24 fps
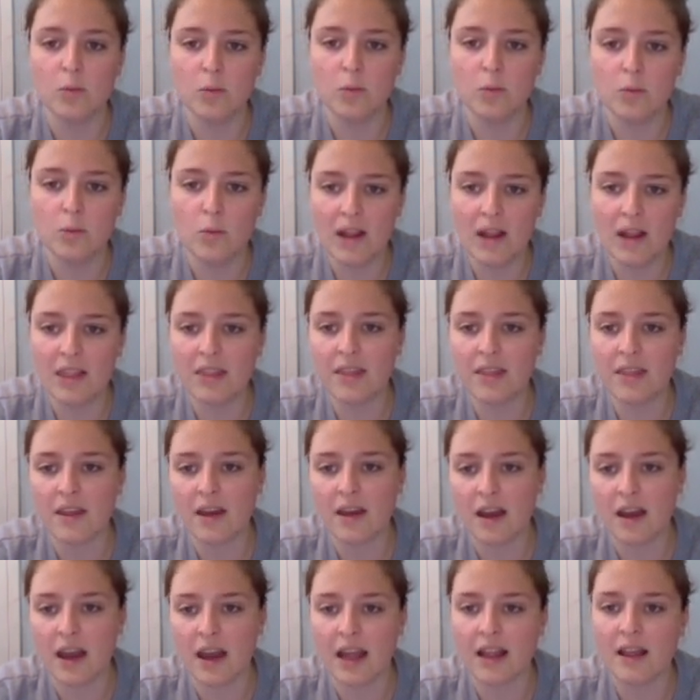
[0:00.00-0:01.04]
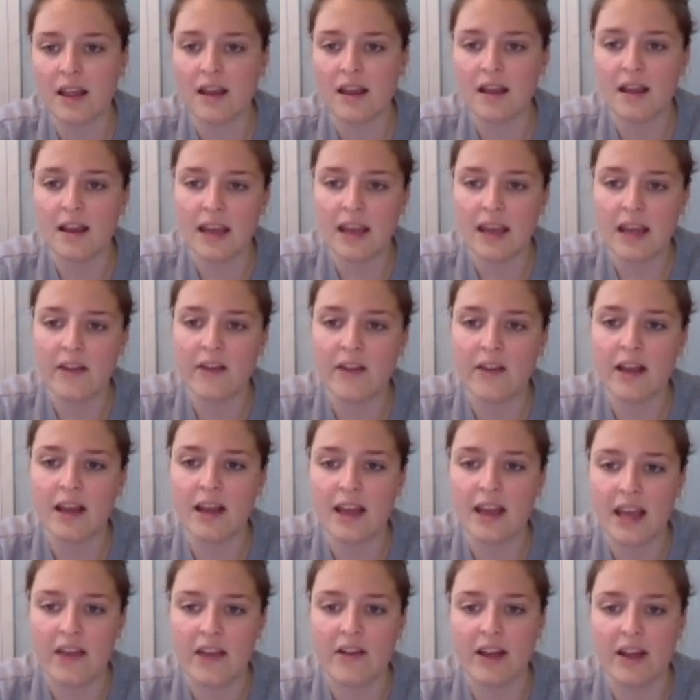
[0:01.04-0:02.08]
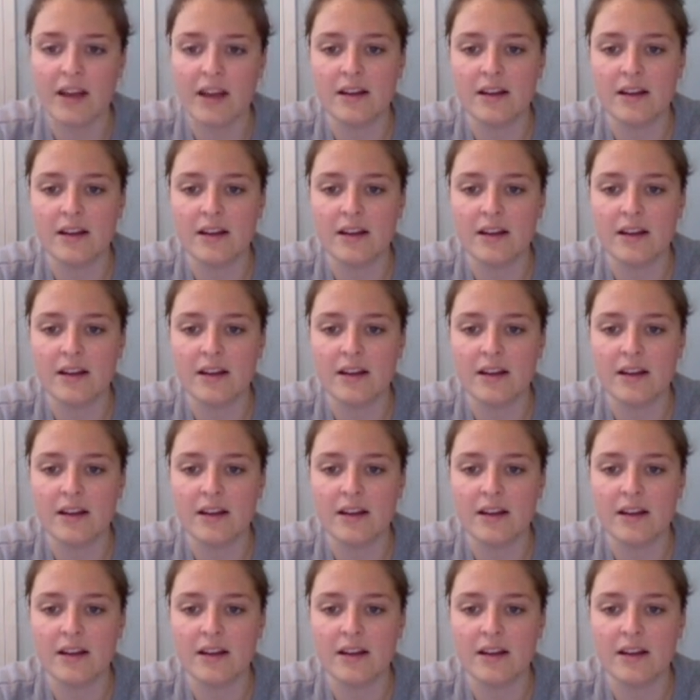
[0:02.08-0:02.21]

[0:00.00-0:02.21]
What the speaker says: Width, height, area, area.